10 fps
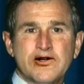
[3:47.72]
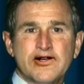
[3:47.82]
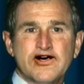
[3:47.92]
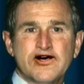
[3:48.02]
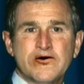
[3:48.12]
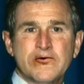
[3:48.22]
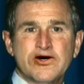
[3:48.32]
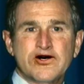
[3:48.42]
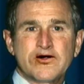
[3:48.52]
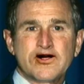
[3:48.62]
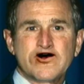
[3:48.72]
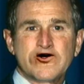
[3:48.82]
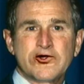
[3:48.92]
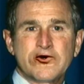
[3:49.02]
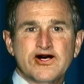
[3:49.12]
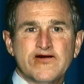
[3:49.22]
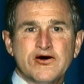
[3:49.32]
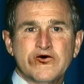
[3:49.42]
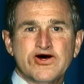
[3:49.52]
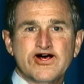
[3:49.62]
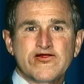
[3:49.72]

Yeah, well, I also got my way on